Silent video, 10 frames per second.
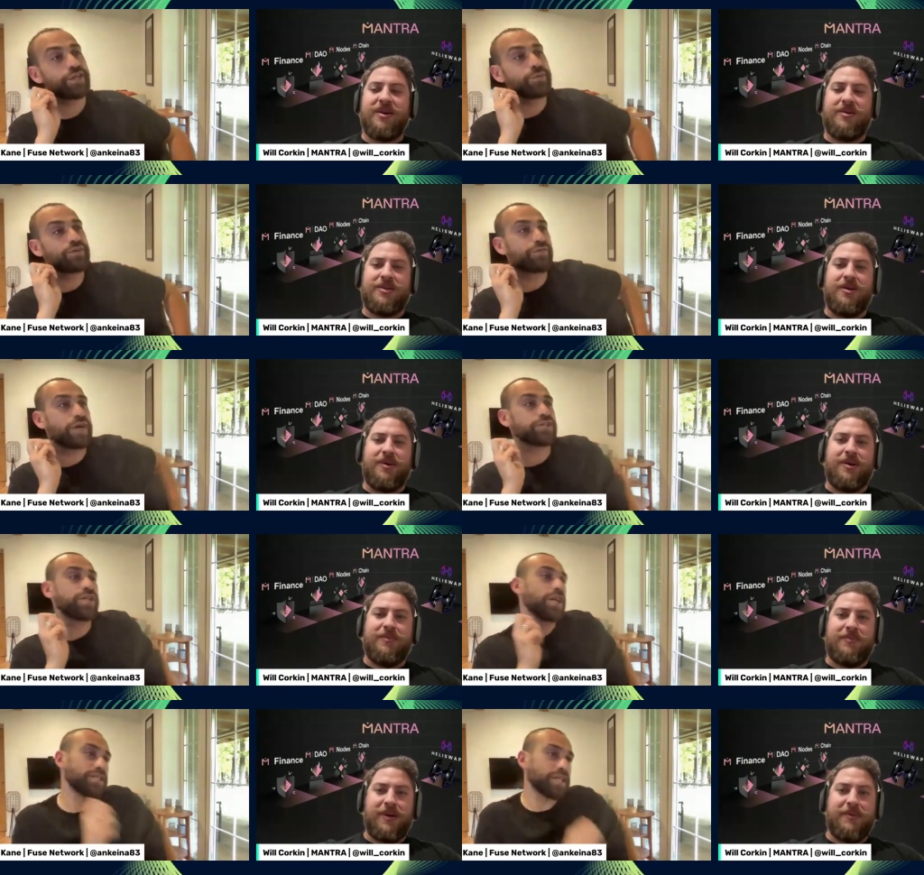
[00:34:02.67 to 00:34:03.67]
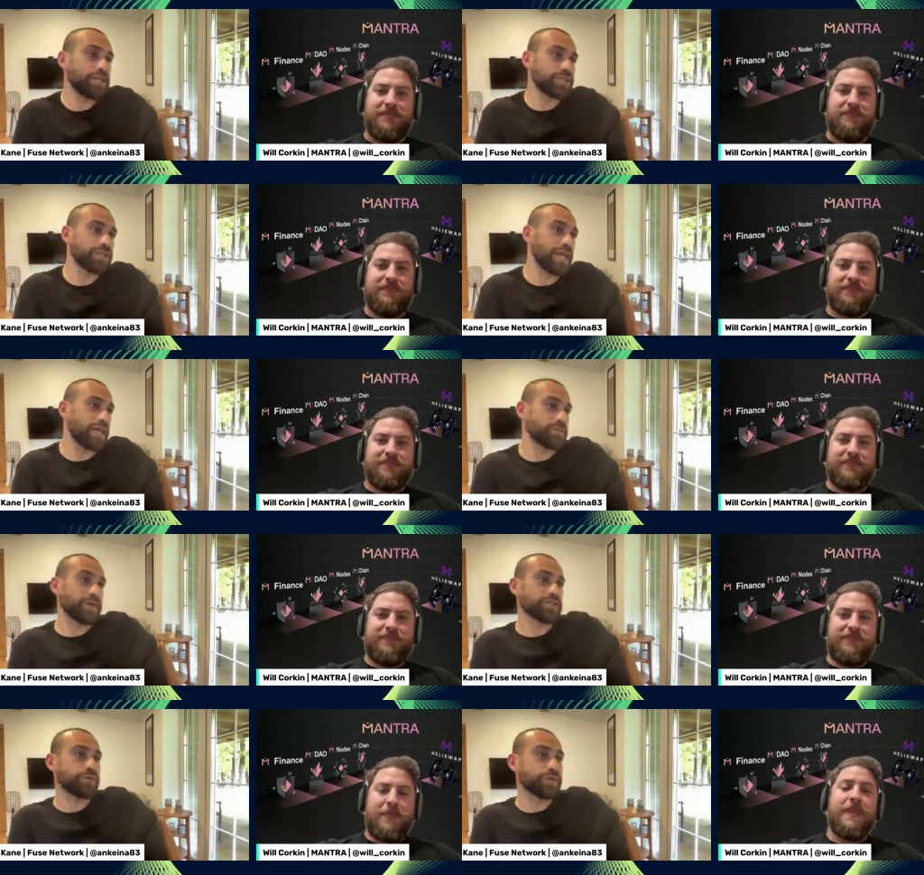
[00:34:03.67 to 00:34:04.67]
Speaker 1: So there'll be a
Speaker 2: fractionalization
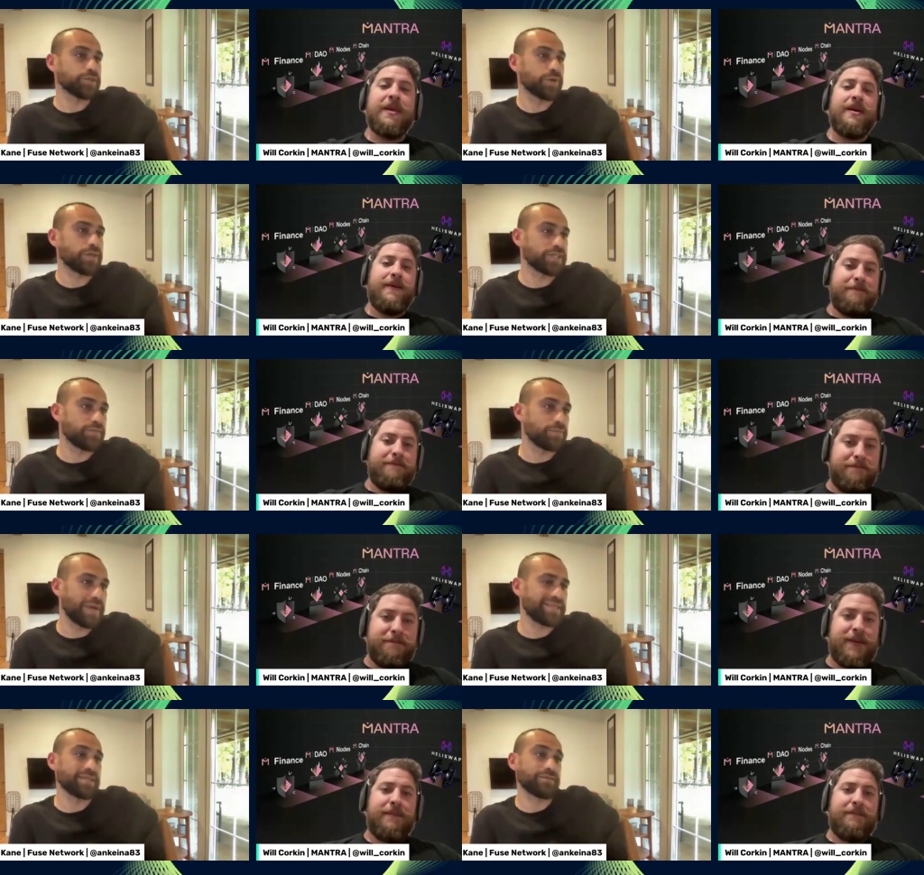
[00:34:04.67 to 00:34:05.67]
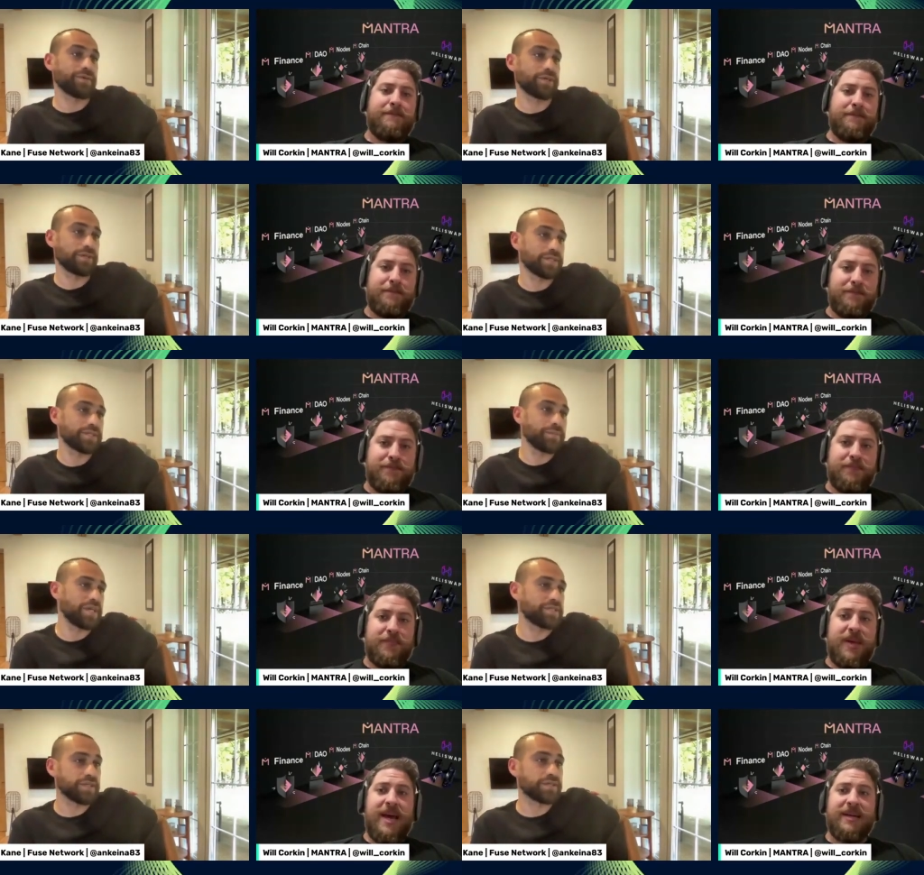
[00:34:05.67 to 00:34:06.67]
aspect to it as well. That's even better, yeah. right? That's
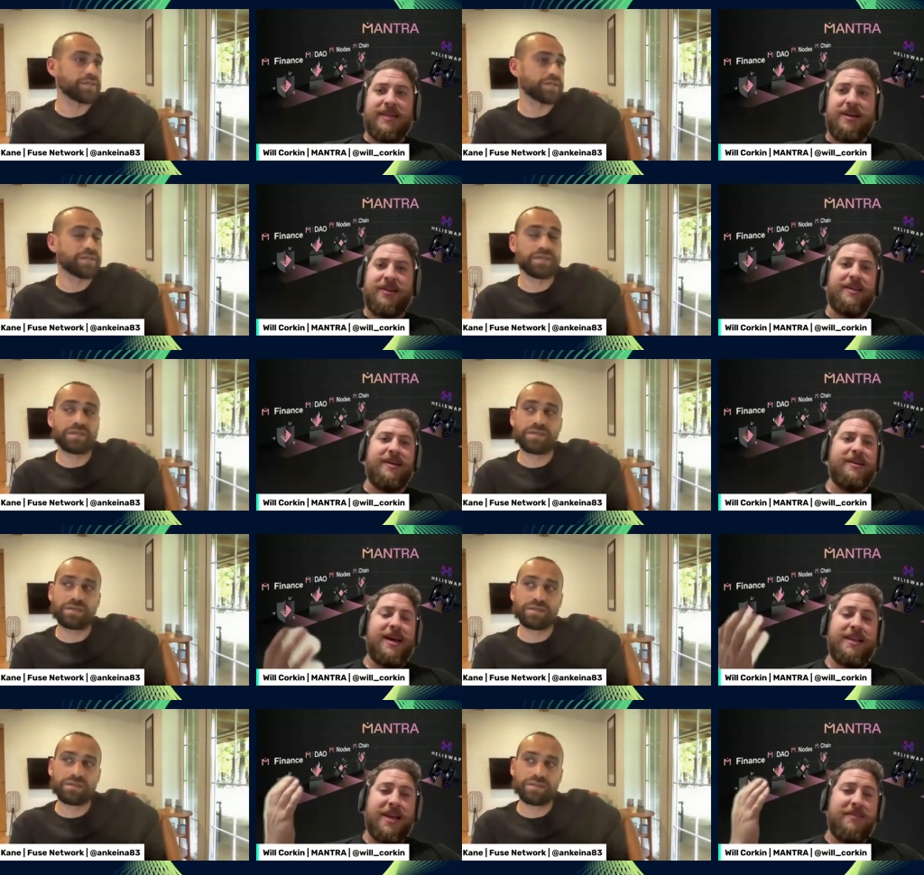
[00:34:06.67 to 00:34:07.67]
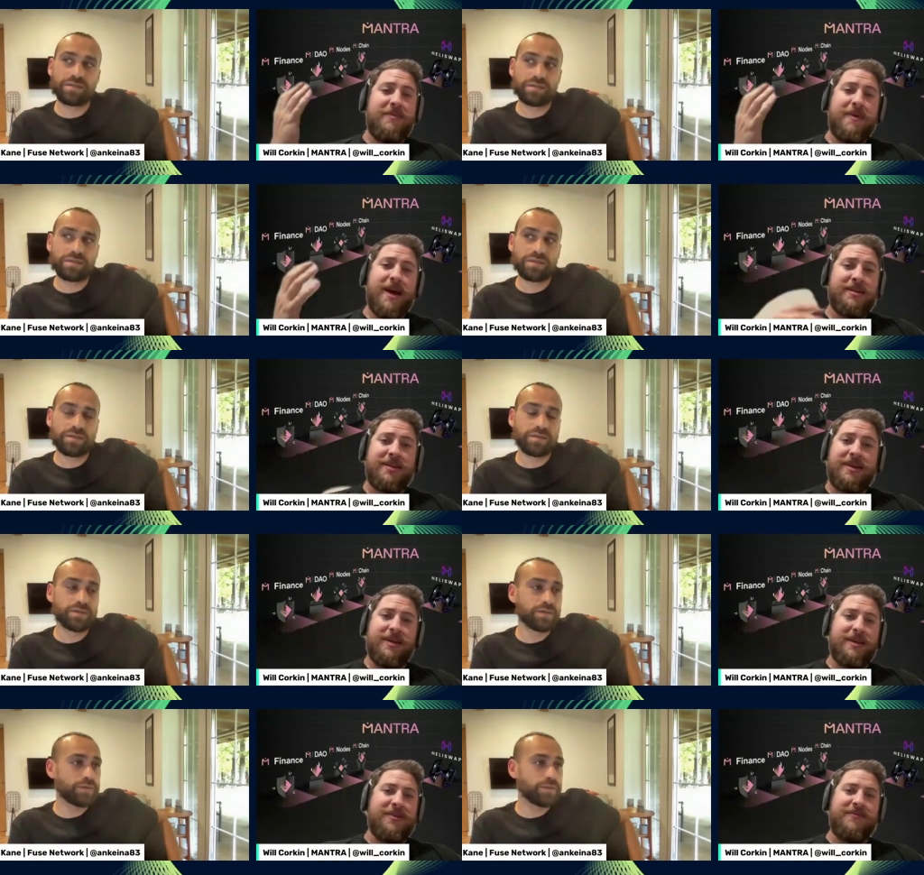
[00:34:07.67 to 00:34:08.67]
amazing. Yeah,
Speaker 1: exactly. Then and then even back to
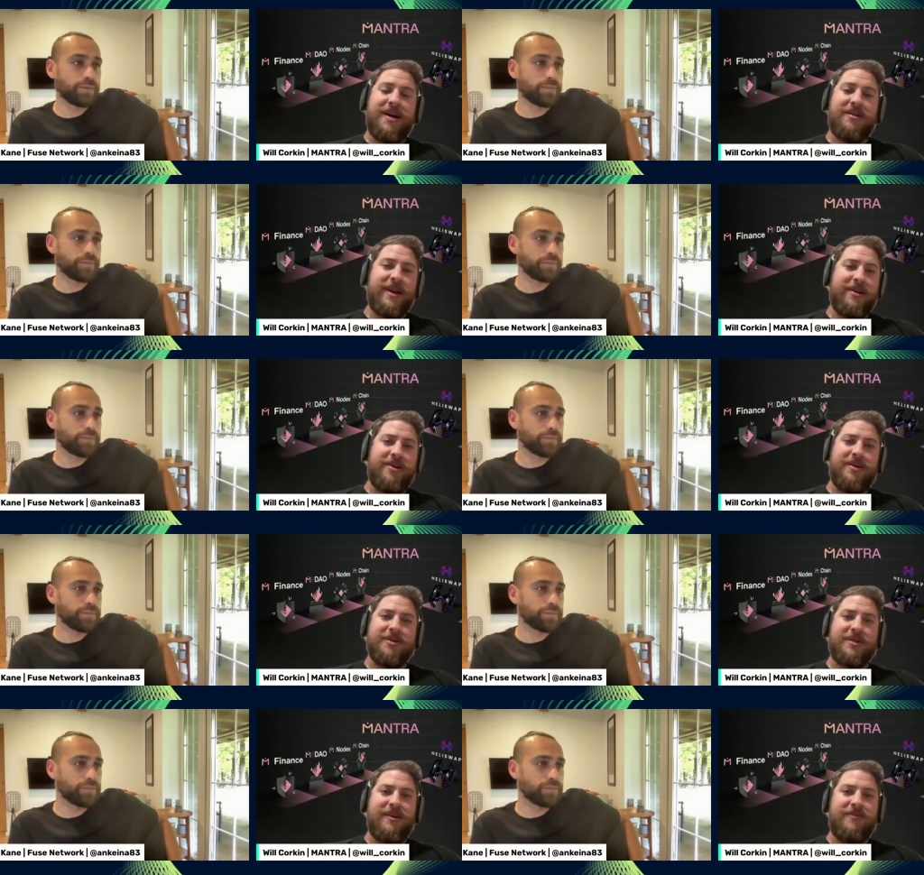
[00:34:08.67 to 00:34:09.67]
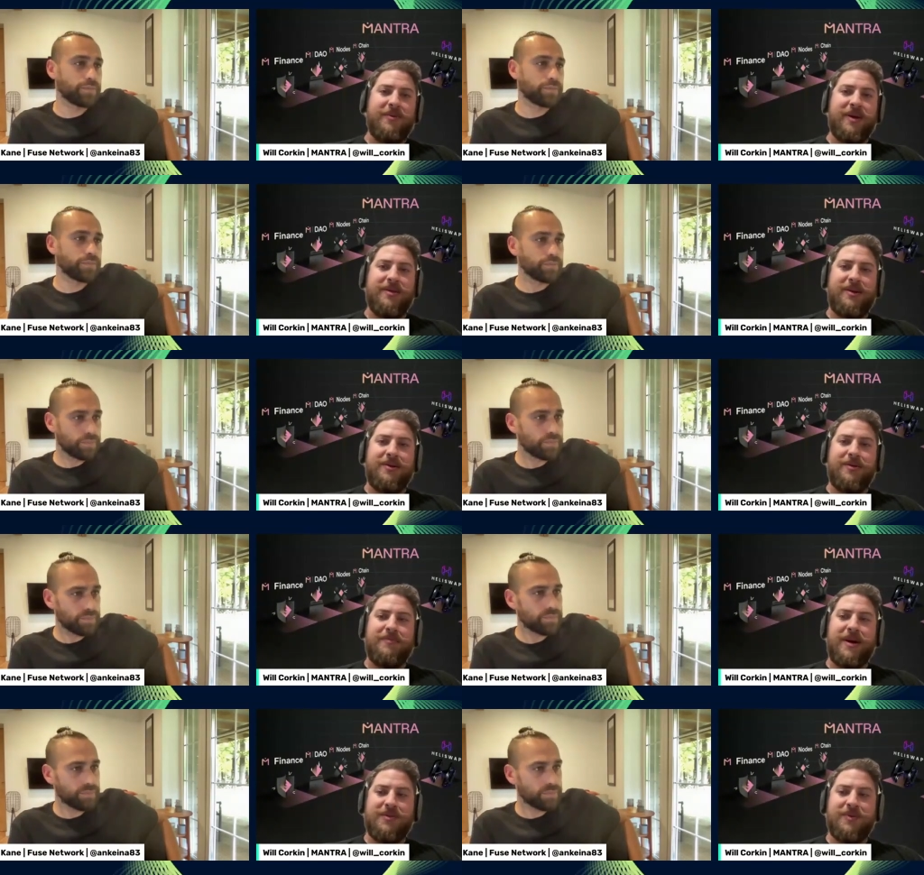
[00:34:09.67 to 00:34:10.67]
the you know validator node stuff with you know
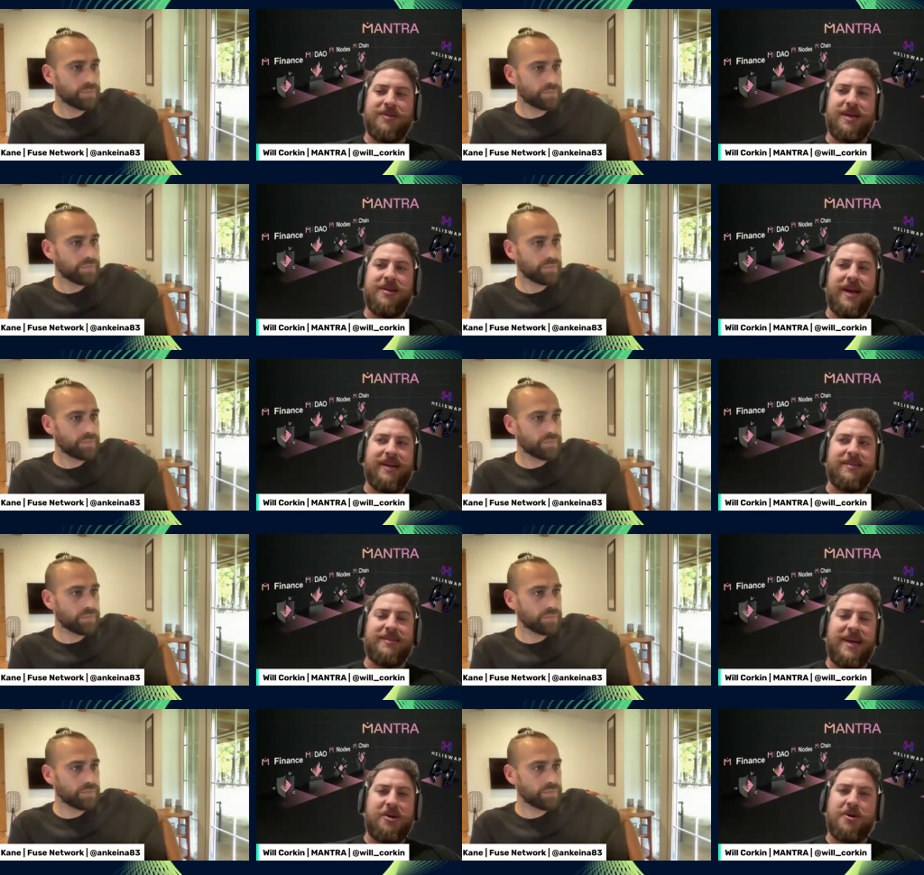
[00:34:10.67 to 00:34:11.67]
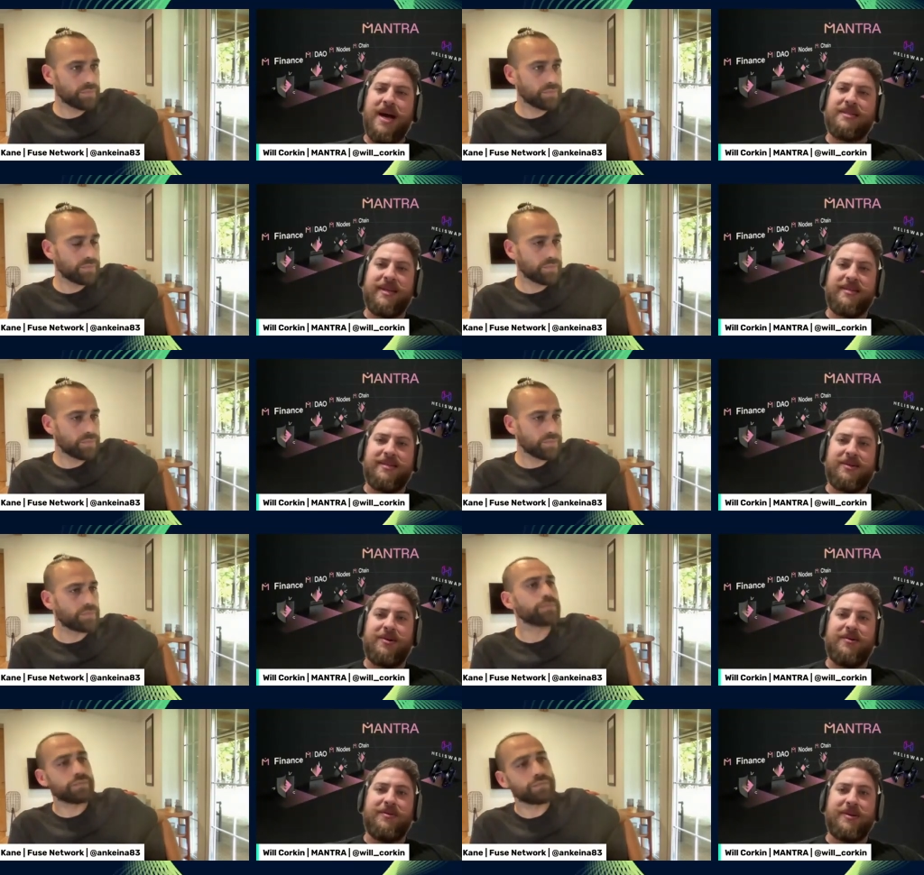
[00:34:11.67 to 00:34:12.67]
you might as well delegate and stake your assets to
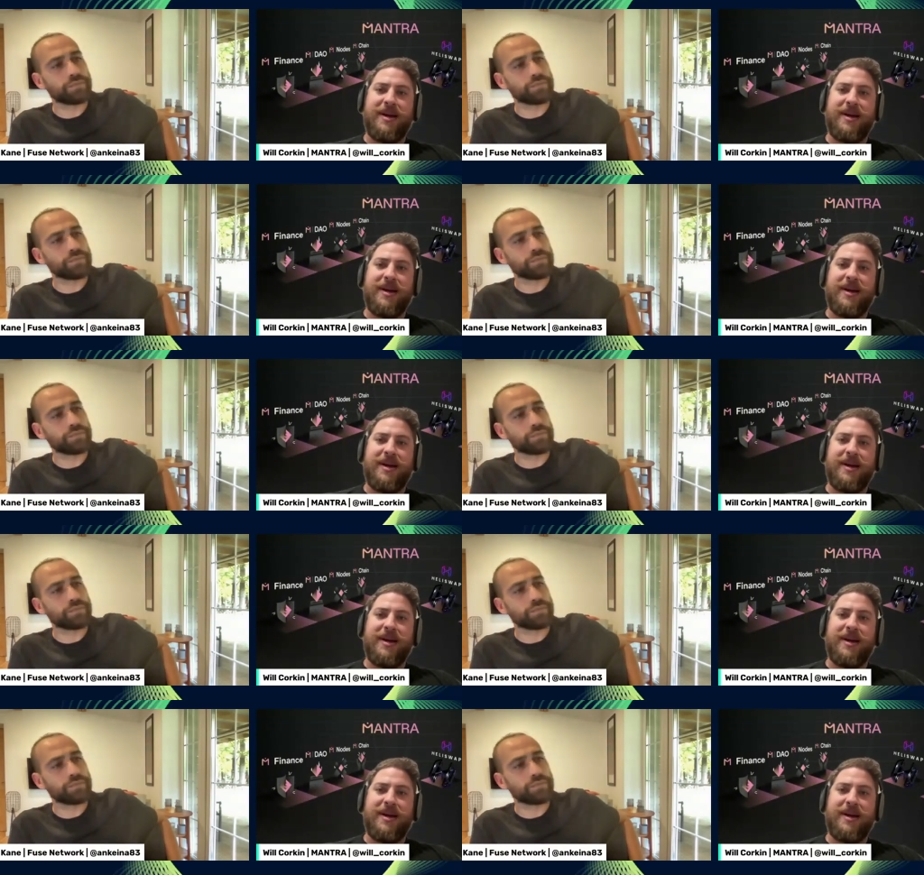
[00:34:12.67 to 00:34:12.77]
earn